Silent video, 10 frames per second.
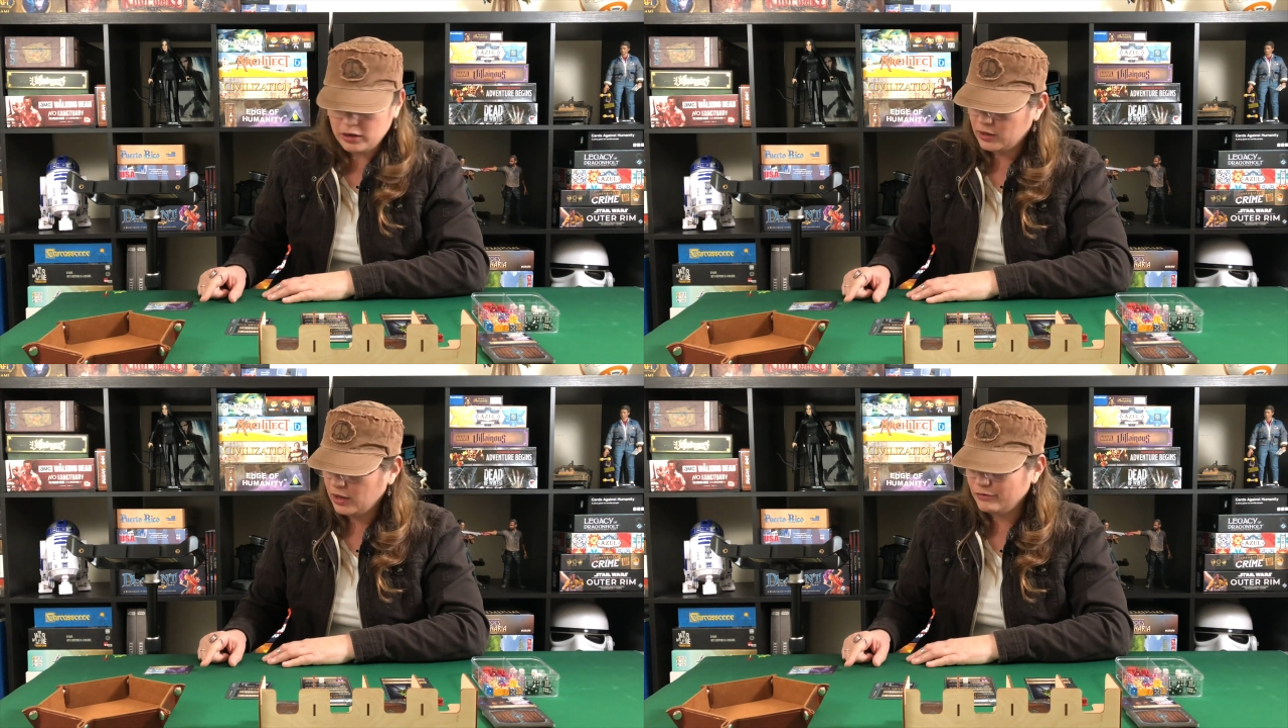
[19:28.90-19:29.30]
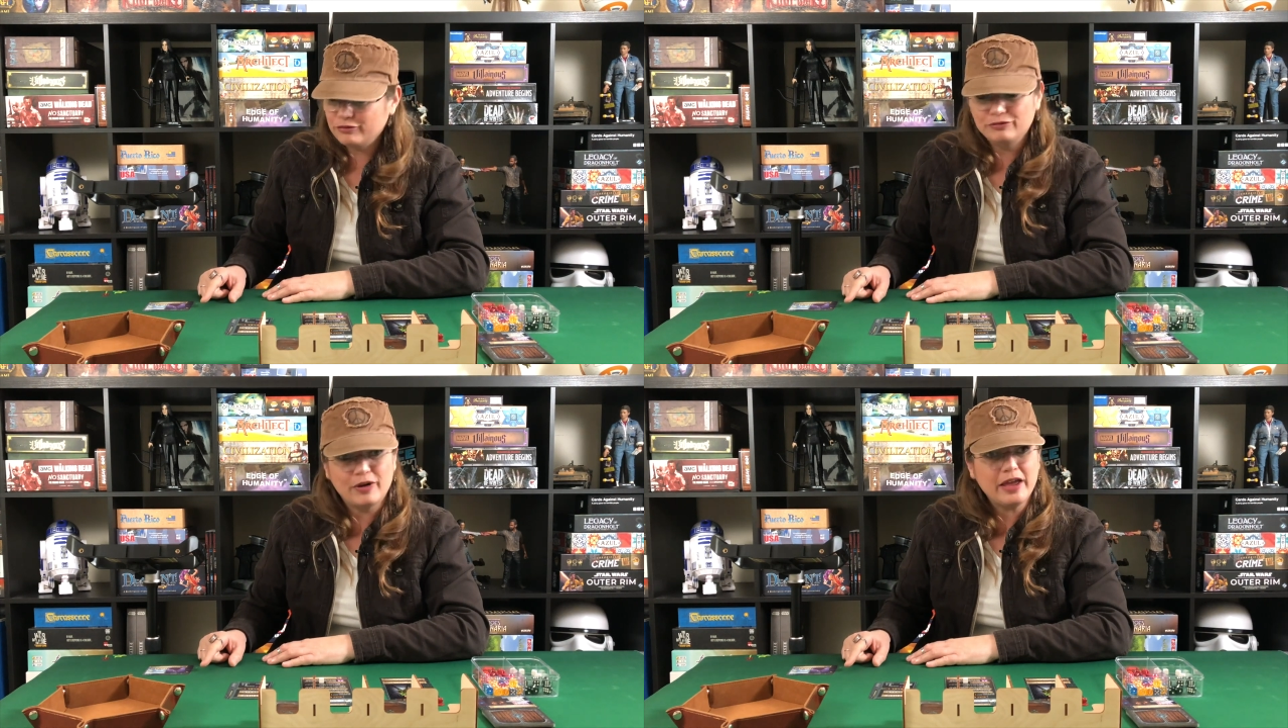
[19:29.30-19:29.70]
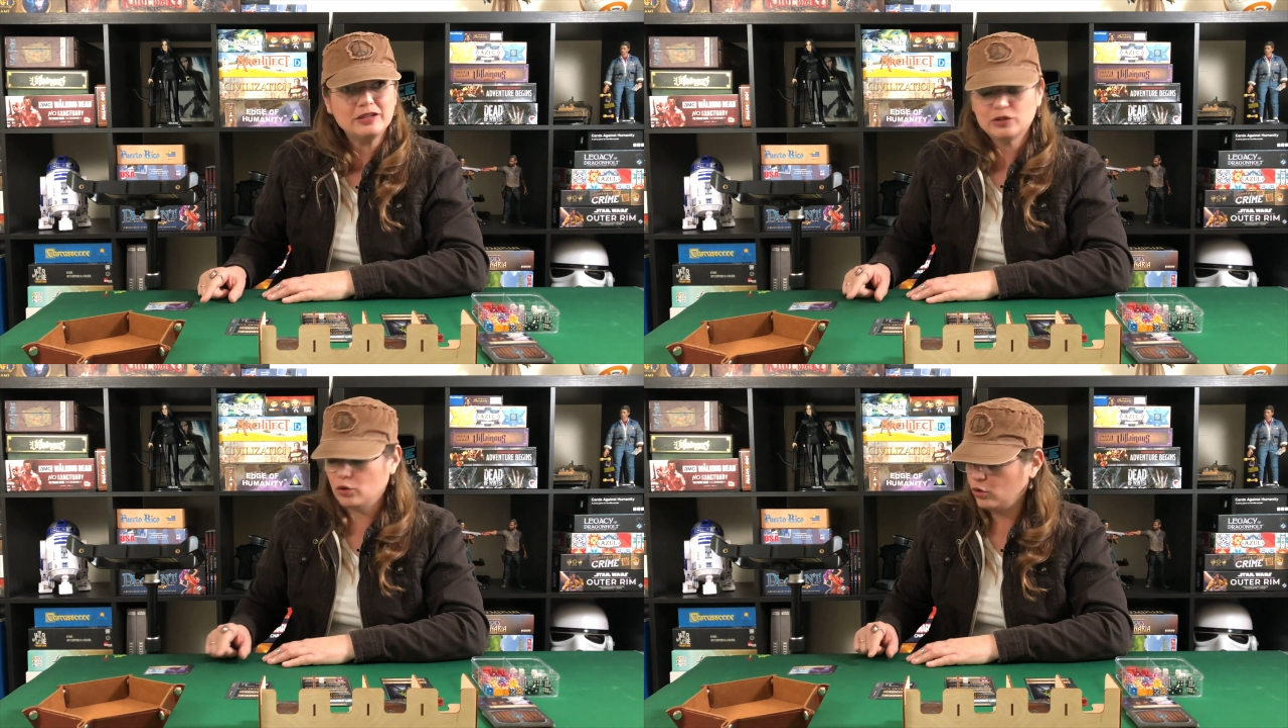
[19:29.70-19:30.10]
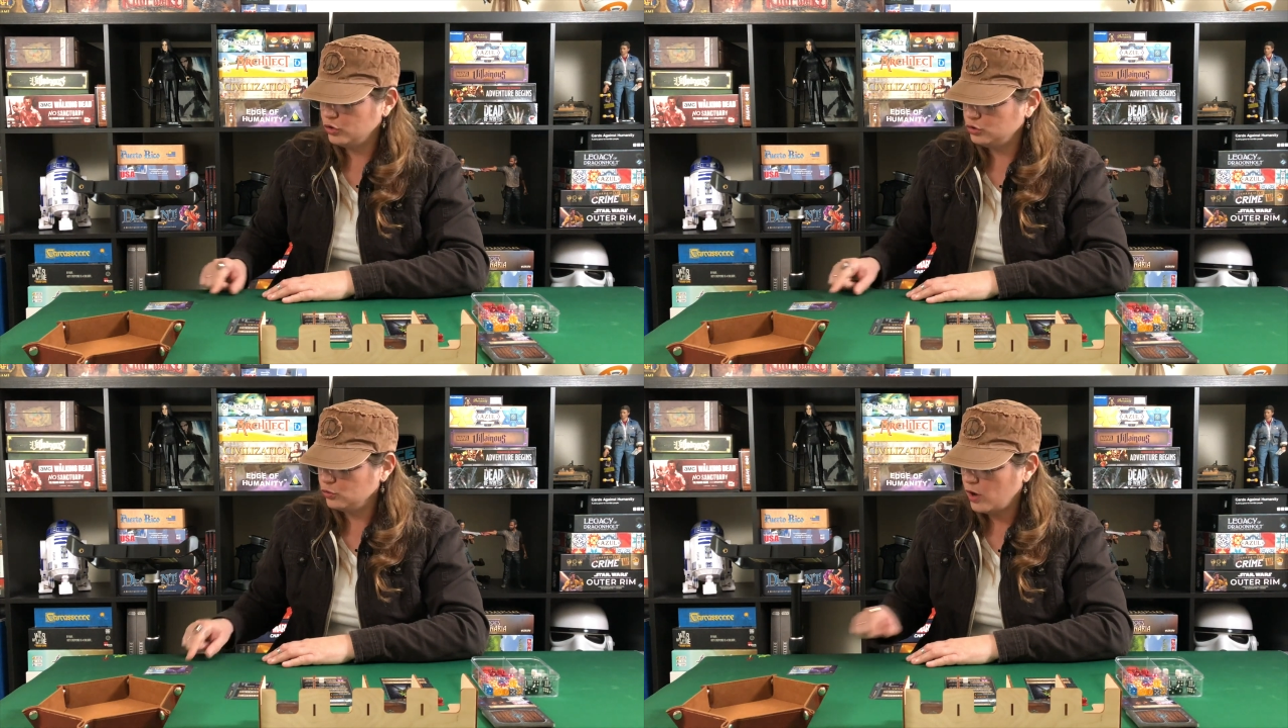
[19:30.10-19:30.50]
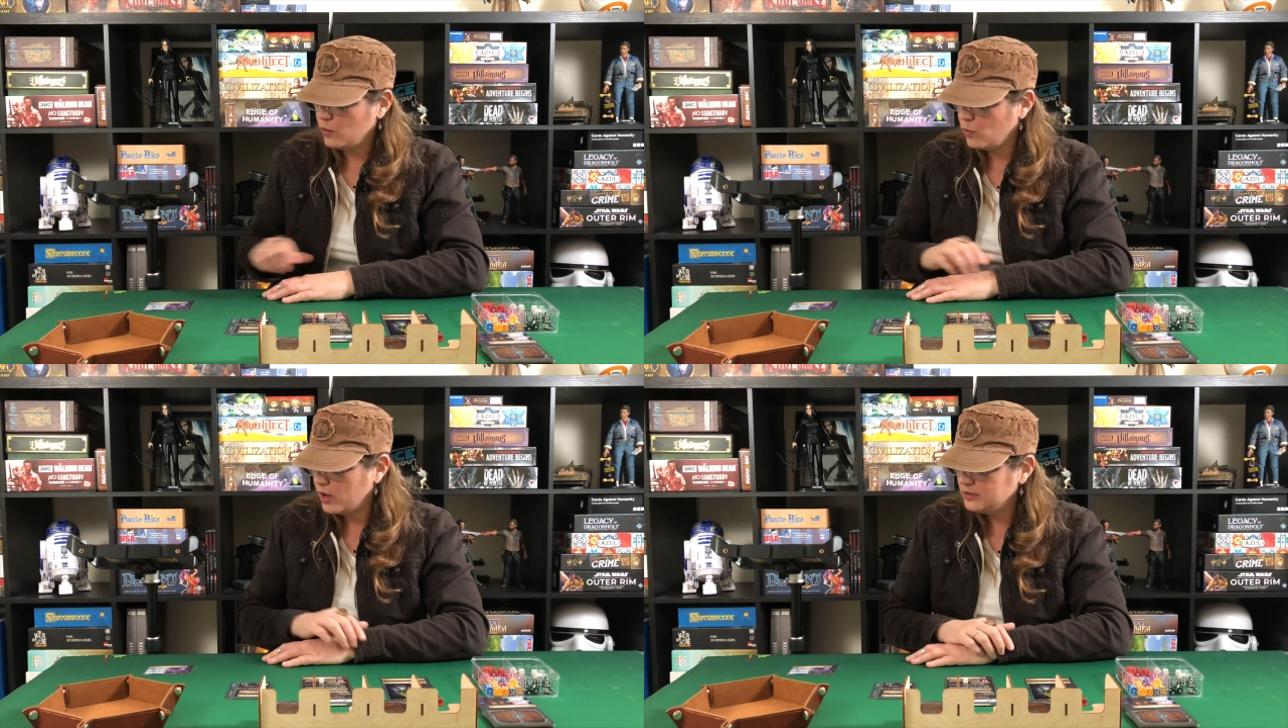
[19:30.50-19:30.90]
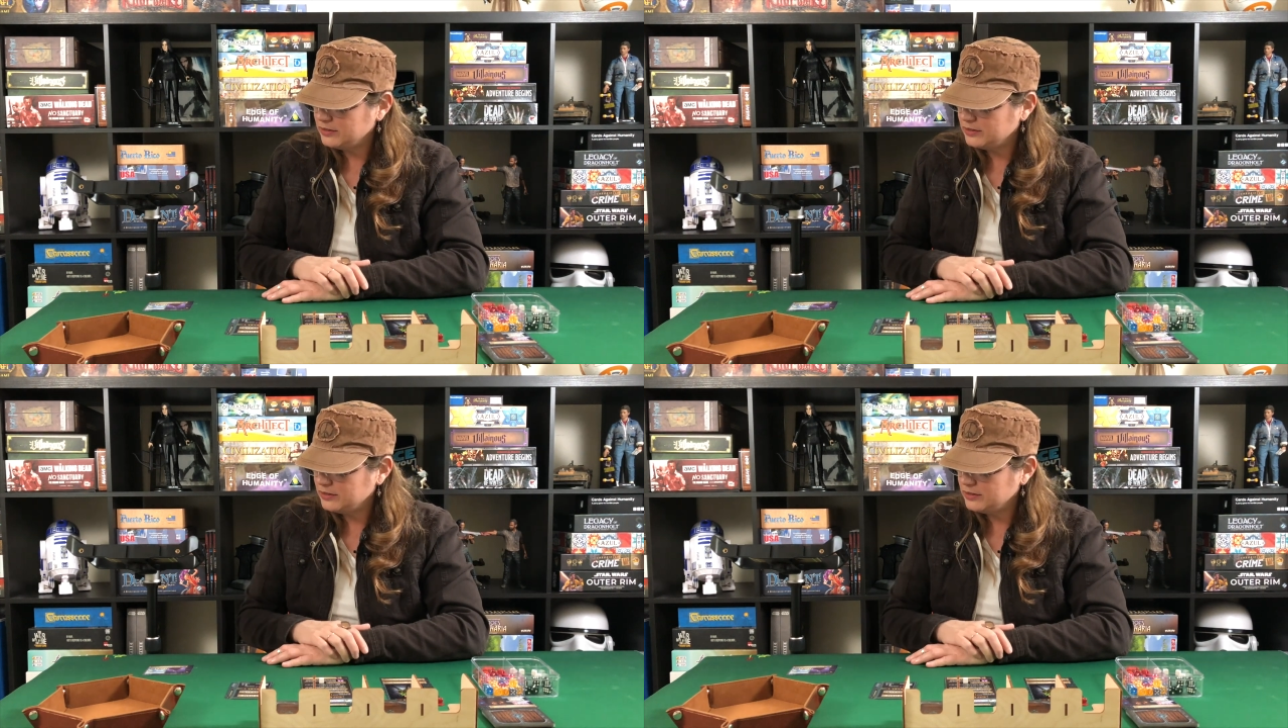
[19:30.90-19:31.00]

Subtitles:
a fight or do I want